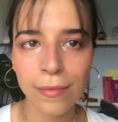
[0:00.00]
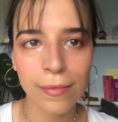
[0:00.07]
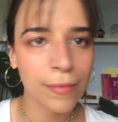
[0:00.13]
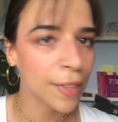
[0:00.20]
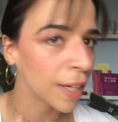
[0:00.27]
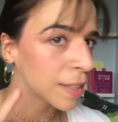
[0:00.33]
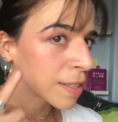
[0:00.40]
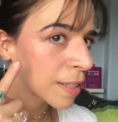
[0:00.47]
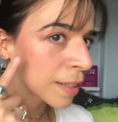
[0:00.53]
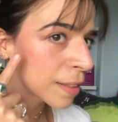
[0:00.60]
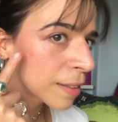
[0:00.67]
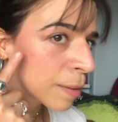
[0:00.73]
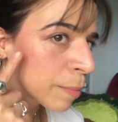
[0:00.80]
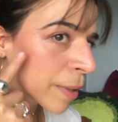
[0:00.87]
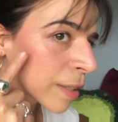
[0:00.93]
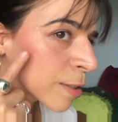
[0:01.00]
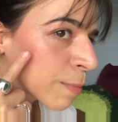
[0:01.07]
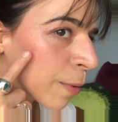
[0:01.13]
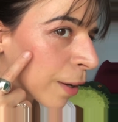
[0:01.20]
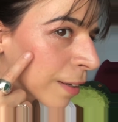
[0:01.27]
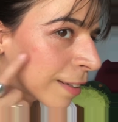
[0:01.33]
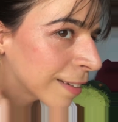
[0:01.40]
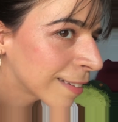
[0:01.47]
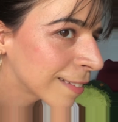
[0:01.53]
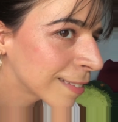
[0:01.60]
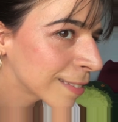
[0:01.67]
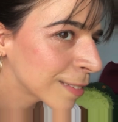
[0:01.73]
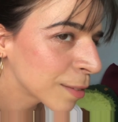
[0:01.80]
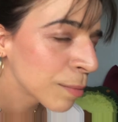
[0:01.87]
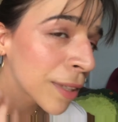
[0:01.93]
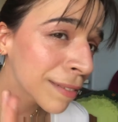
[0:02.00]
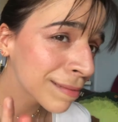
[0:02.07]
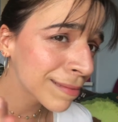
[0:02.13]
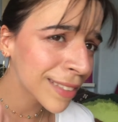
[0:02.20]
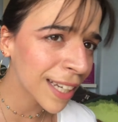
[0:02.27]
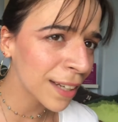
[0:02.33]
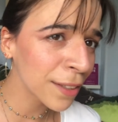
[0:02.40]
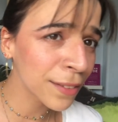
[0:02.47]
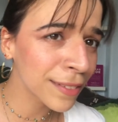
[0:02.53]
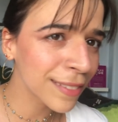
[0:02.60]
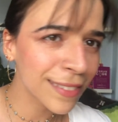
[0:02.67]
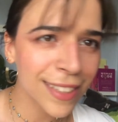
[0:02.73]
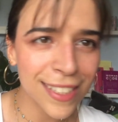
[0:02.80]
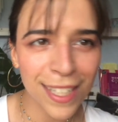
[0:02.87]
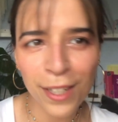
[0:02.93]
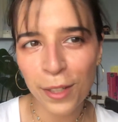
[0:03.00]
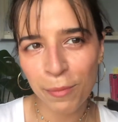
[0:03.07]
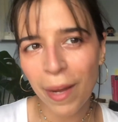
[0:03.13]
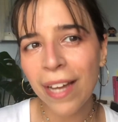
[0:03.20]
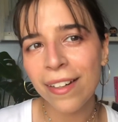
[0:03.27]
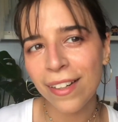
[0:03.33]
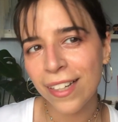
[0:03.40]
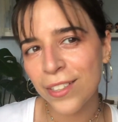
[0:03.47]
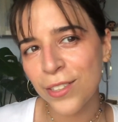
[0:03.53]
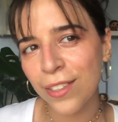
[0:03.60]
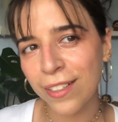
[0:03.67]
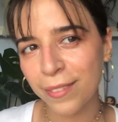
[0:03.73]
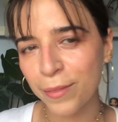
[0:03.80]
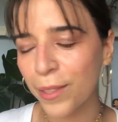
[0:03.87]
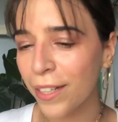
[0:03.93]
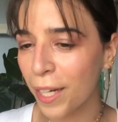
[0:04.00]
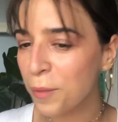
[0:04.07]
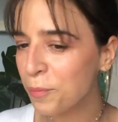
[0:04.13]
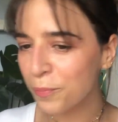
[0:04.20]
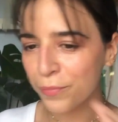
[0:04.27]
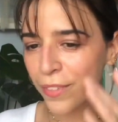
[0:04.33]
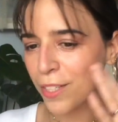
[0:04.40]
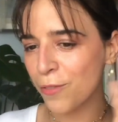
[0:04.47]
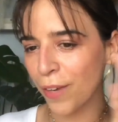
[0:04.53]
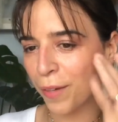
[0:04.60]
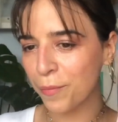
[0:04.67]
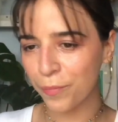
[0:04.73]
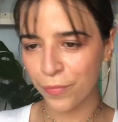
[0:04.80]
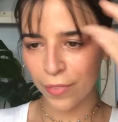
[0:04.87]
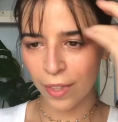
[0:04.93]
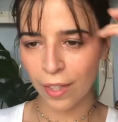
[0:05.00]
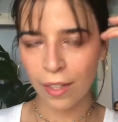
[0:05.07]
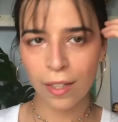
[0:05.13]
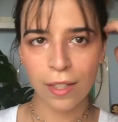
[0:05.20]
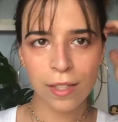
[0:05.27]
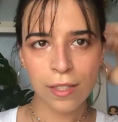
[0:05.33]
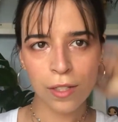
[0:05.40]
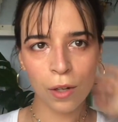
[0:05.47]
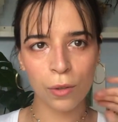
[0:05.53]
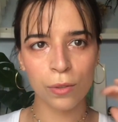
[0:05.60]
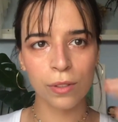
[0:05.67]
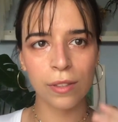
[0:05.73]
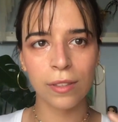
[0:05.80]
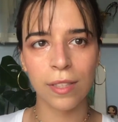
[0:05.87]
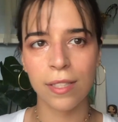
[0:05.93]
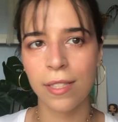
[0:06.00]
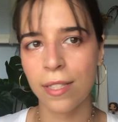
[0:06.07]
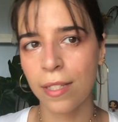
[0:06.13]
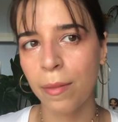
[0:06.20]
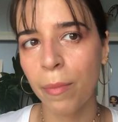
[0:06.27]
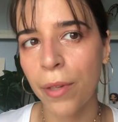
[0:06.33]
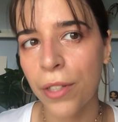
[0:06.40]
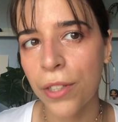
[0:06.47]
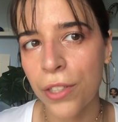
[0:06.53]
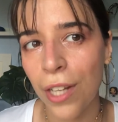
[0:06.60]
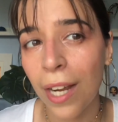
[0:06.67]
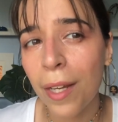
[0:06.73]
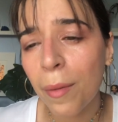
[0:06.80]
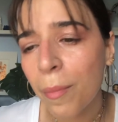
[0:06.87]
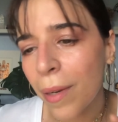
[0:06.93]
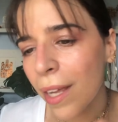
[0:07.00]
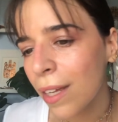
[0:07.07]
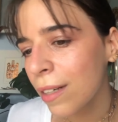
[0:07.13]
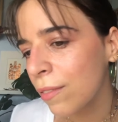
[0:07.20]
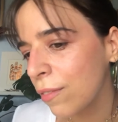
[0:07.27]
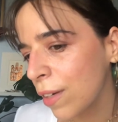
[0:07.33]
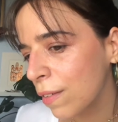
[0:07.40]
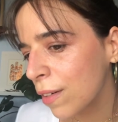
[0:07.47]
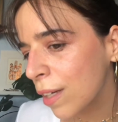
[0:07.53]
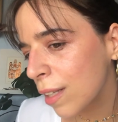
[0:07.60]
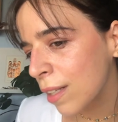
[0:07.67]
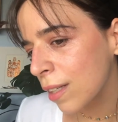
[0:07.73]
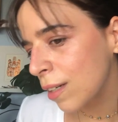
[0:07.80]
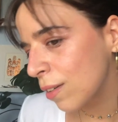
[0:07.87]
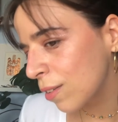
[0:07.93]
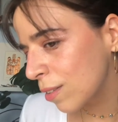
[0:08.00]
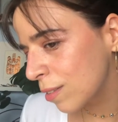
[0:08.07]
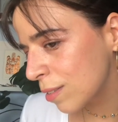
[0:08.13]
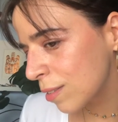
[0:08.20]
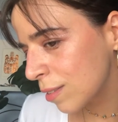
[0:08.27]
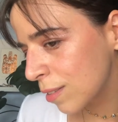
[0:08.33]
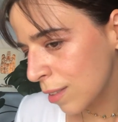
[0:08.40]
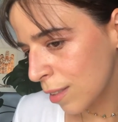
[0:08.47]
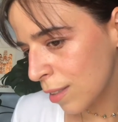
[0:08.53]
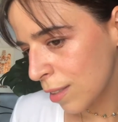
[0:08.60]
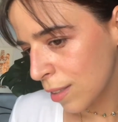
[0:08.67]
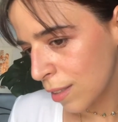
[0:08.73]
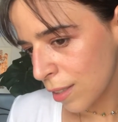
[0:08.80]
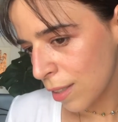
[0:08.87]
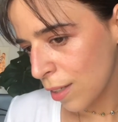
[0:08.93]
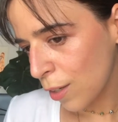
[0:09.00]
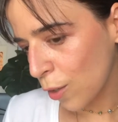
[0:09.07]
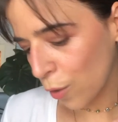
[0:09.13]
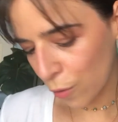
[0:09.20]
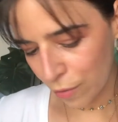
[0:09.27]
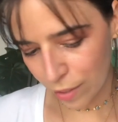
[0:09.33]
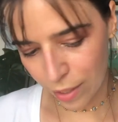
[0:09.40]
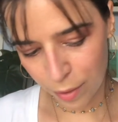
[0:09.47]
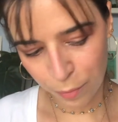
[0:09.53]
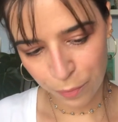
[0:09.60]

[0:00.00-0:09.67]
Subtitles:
Yeah, see the pink spot here. Well, it doesn't look bad actually. Okay, that's fine. So this is the blush. I applied very little of it.